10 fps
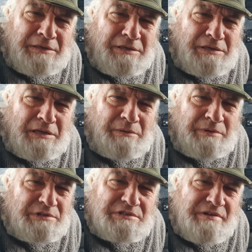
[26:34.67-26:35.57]
you know,
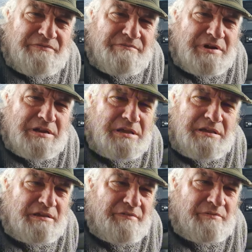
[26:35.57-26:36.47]
it's never really
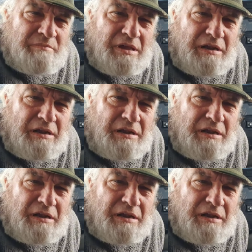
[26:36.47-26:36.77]
given me